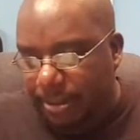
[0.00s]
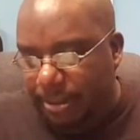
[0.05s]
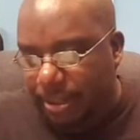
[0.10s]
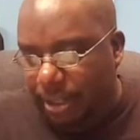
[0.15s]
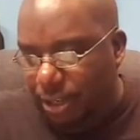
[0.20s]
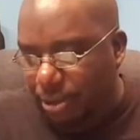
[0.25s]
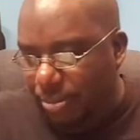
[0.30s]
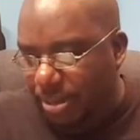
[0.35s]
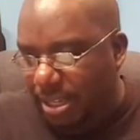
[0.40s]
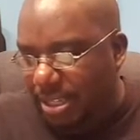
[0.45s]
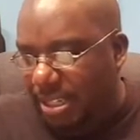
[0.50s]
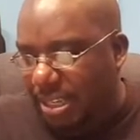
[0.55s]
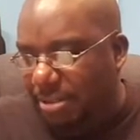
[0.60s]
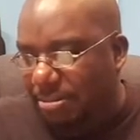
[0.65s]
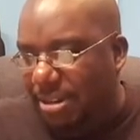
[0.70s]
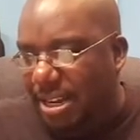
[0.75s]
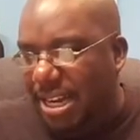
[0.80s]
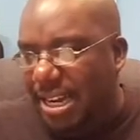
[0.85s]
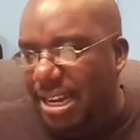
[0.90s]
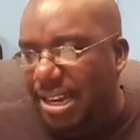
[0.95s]
You may say,
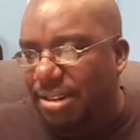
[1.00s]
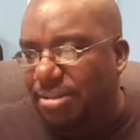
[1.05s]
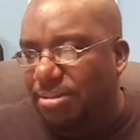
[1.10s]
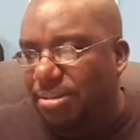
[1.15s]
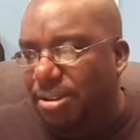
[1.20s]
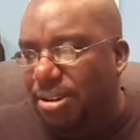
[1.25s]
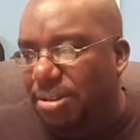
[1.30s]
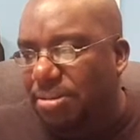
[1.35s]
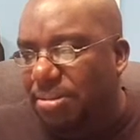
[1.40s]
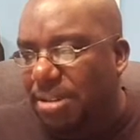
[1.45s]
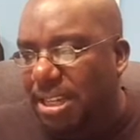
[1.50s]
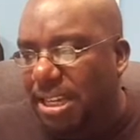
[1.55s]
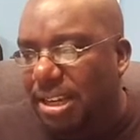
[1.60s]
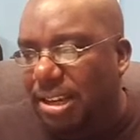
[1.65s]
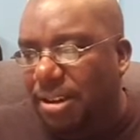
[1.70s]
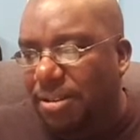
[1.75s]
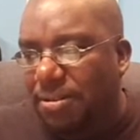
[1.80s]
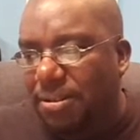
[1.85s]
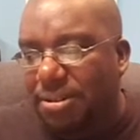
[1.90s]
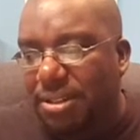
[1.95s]
well, how in the world did we get
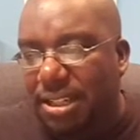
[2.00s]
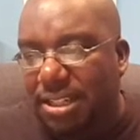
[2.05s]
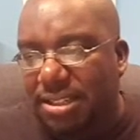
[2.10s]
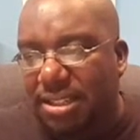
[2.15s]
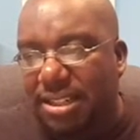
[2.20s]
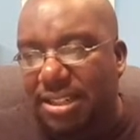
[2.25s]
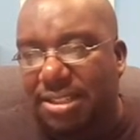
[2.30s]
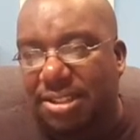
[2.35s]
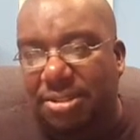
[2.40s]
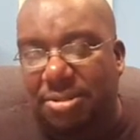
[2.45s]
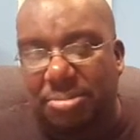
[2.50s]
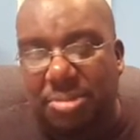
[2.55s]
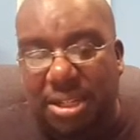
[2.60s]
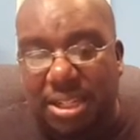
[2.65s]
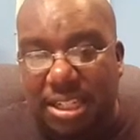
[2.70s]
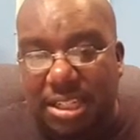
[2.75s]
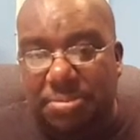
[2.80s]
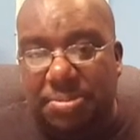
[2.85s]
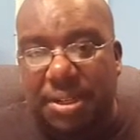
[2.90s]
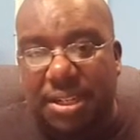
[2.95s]
off on this? Listen,
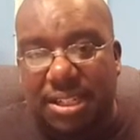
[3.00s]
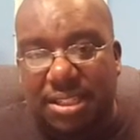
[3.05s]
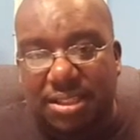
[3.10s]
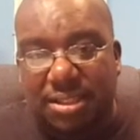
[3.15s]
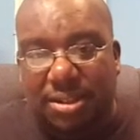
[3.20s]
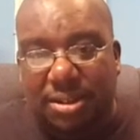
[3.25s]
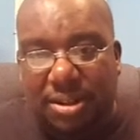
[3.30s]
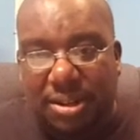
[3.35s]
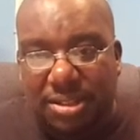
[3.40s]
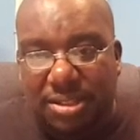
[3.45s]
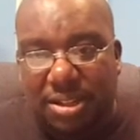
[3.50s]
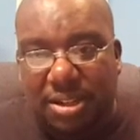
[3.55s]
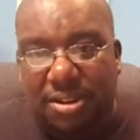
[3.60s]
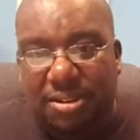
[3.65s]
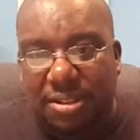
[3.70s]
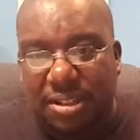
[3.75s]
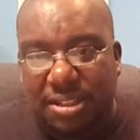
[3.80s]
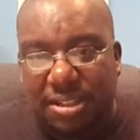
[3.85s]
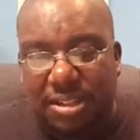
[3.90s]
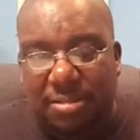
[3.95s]
it's because the Lord's
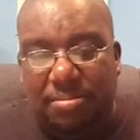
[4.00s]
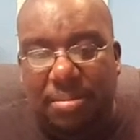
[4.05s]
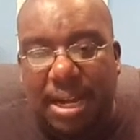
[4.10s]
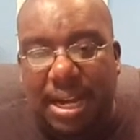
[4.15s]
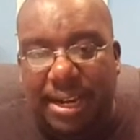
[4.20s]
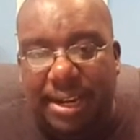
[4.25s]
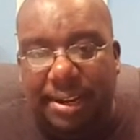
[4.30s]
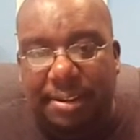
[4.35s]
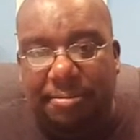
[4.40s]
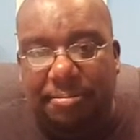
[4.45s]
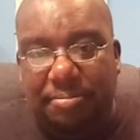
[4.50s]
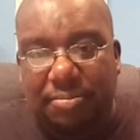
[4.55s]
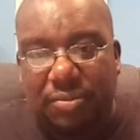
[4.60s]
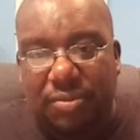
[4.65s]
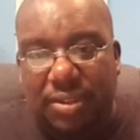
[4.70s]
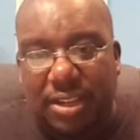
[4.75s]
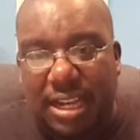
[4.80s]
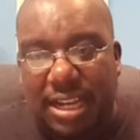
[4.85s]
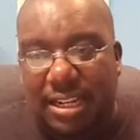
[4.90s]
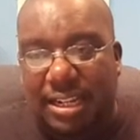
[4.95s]
talking to somebody.
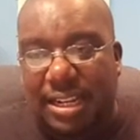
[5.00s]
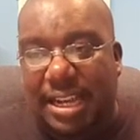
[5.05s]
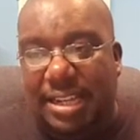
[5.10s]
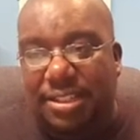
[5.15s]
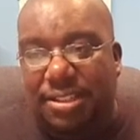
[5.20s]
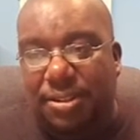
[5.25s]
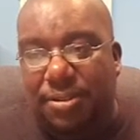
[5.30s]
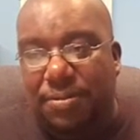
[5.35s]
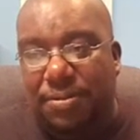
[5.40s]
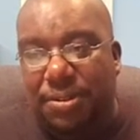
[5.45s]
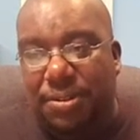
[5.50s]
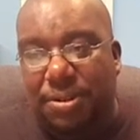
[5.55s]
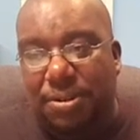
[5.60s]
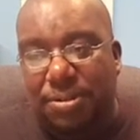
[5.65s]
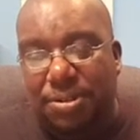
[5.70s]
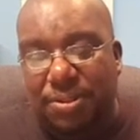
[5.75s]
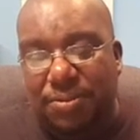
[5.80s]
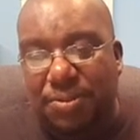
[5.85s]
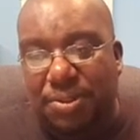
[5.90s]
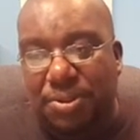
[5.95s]
And now, so for
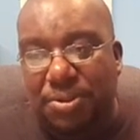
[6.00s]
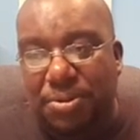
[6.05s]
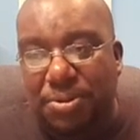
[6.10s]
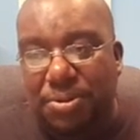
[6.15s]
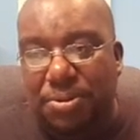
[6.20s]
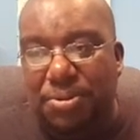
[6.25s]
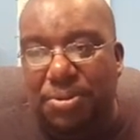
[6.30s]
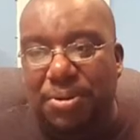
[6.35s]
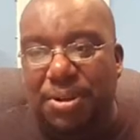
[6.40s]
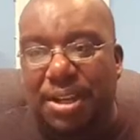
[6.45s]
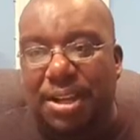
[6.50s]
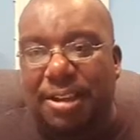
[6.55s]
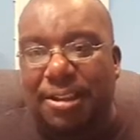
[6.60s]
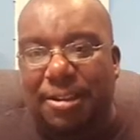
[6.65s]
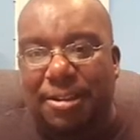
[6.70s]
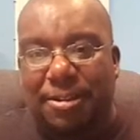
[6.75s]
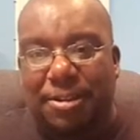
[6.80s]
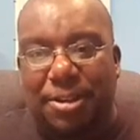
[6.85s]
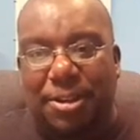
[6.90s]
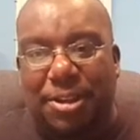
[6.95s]
those of you who
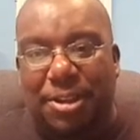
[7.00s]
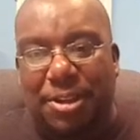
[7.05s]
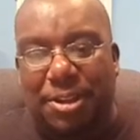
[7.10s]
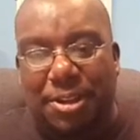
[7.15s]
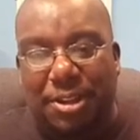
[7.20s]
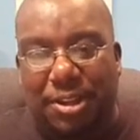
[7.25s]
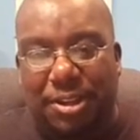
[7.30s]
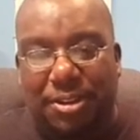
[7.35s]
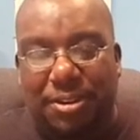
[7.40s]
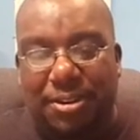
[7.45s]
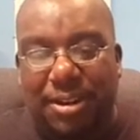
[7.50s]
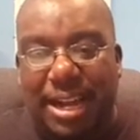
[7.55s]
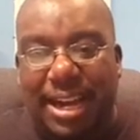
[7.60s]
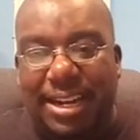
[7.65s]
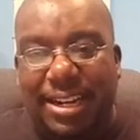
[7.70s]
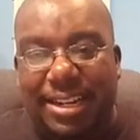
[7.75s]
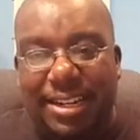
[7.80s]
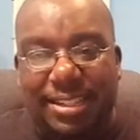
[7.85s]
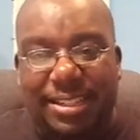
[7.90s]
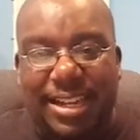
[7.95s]
you're not
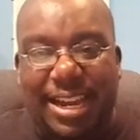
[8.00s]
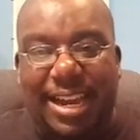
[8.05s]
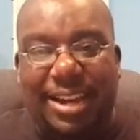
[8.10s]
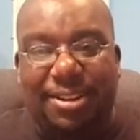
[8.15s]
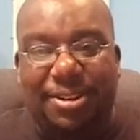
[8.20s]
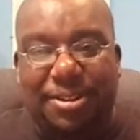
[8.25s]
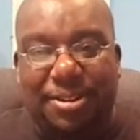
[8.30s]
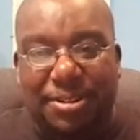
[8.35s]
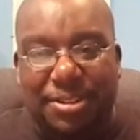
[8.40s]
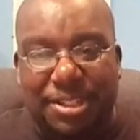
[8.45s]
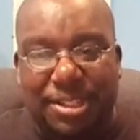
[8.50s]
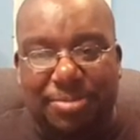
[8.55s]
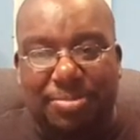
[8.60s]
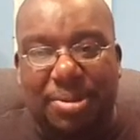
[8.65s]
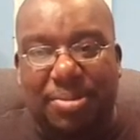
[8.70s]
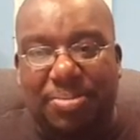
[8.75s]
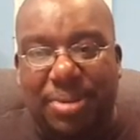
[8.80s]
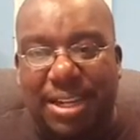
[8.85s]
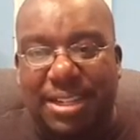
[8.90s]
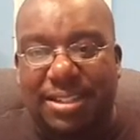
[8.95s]
in this category, just
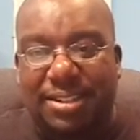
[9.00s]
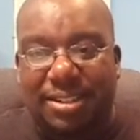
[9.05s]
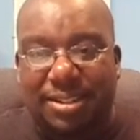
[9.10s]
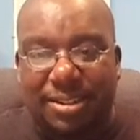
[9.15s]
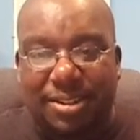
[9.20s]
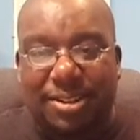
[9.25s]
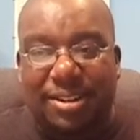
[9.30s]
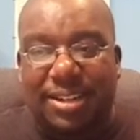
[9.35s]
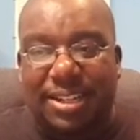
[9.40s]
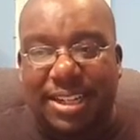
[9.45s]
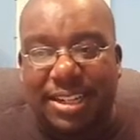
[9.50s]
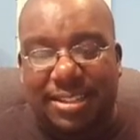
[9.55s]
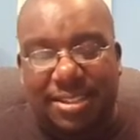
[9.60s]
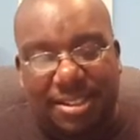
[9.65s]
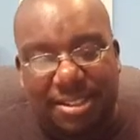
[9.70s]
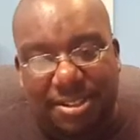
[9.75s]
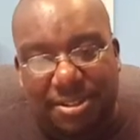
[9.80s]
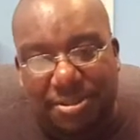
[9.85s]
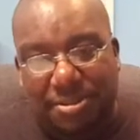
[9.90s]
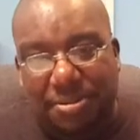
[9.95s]
be patient. The Lord will get to
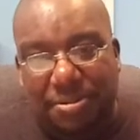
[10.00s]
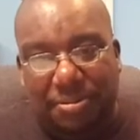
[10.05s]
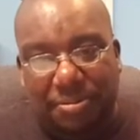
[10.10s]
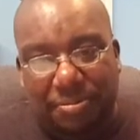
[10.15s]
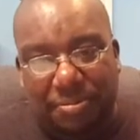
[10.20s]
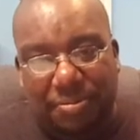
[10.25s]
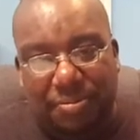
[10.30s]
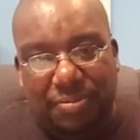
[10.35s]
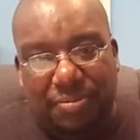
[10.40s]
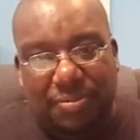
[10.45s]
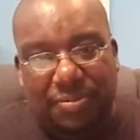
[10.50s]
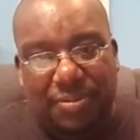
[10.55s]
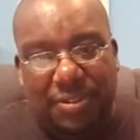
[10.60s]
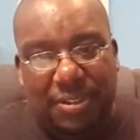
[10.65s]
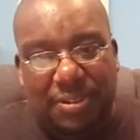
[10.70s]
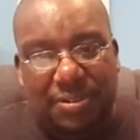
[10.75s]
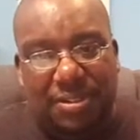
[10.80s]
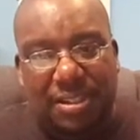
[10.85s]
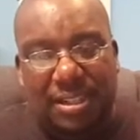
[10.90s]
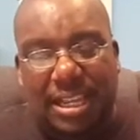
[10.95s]
you.
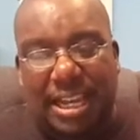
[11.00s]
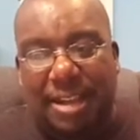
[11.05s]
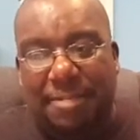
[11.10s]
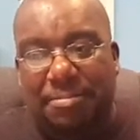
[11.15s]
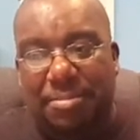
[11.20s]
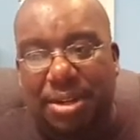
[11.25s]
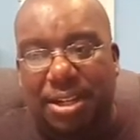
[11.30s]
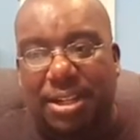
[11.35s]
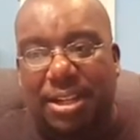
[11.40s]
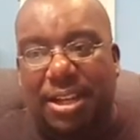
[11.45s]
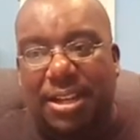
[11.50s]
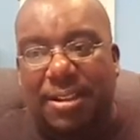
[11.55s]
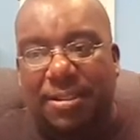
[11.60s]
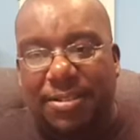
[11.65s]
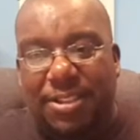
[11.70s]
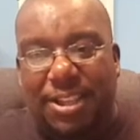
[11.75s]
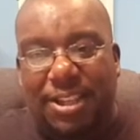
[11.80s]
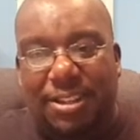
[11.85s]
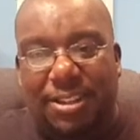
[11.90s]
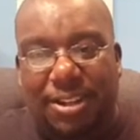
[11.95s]
You see that? But
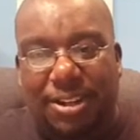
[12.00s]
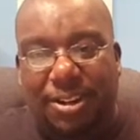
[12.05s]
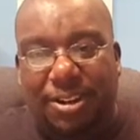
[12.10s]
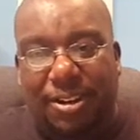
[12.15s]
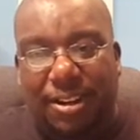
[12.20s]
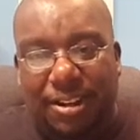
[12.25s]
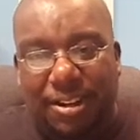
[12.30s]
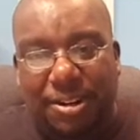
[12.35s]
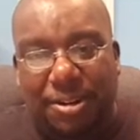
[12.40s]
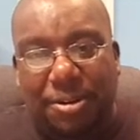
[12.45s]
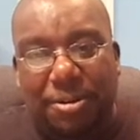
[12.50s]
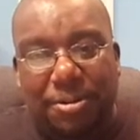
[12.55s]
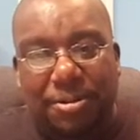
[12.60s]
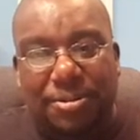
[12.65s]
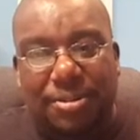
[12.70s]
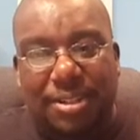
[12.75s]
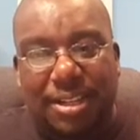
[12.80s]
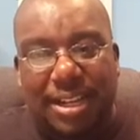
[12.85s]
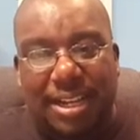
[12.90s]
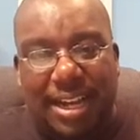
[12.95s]
the, the Lord
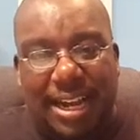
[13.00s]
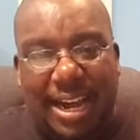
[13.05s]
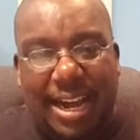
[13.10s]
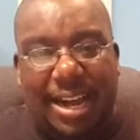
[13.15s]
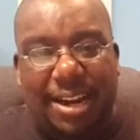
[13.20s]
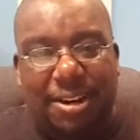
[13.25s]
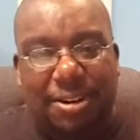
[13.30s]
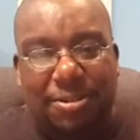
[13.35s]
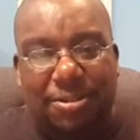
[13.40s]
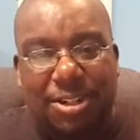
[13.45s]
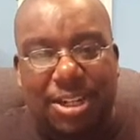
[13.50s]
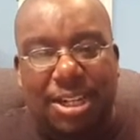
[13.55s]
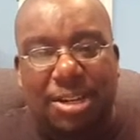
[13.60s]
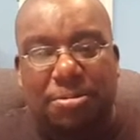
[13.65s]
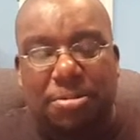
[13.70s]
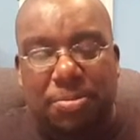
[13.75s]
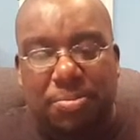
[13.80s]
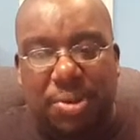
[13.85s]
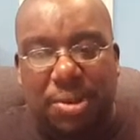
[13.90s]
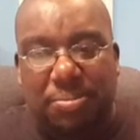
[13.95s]
knows how to deal
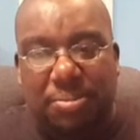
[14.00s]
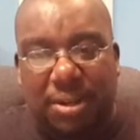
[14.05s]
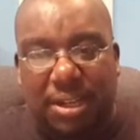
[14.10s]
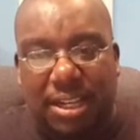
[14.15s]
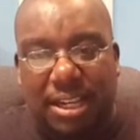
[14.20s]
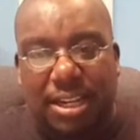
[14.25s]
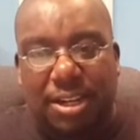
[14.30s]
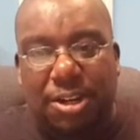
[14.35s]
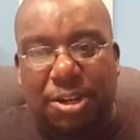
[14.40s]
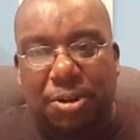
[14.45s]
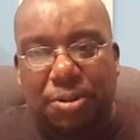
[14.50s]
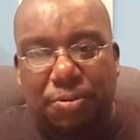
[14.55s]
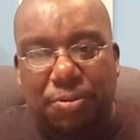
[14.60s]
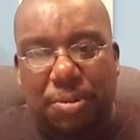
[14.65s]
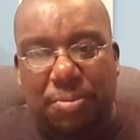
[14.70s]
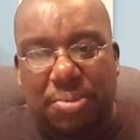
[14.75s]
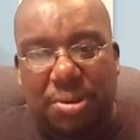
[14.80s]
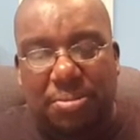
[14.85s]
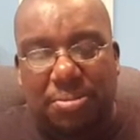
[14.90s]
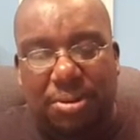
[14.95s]
with people, and He knows
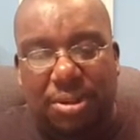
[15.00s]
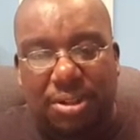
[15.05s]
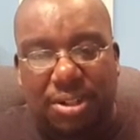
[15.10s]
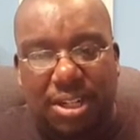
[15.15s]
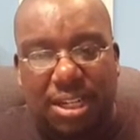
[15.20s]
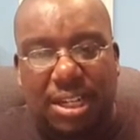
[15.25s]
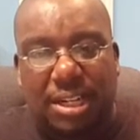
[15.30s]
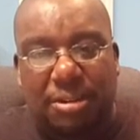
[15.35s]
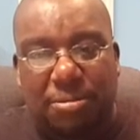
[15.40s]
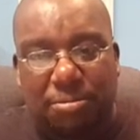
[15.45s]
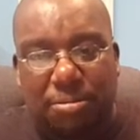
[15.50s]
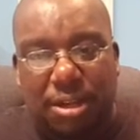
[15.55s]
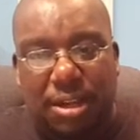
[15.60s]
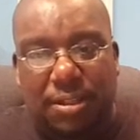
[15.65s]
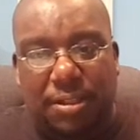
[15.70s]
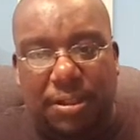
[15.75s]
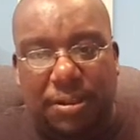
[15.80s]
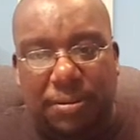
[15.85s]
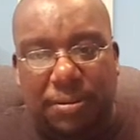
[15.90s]
what people are dealing with.